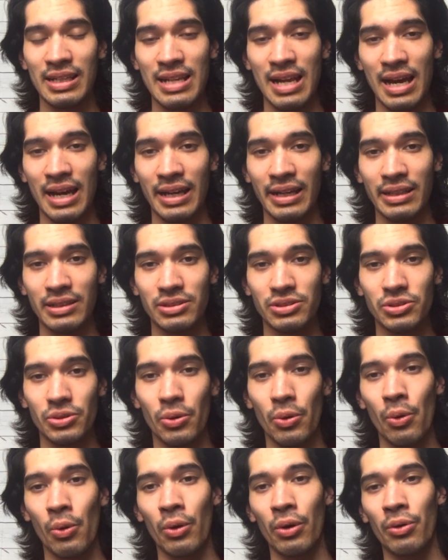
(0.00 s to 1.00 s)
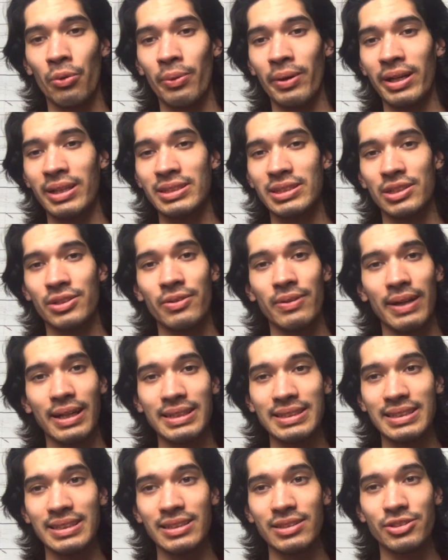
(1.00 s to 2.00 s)
night, or when it's a
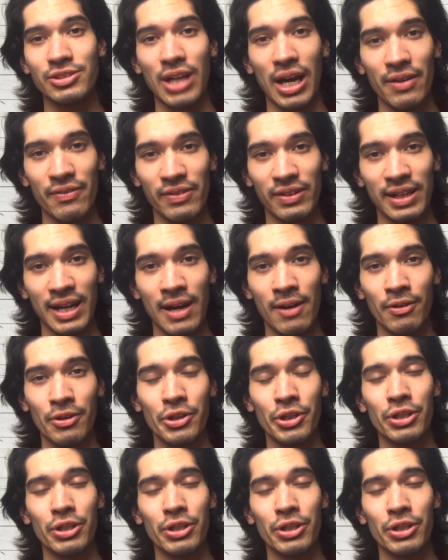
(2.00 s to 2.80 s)
crazy traffic hour.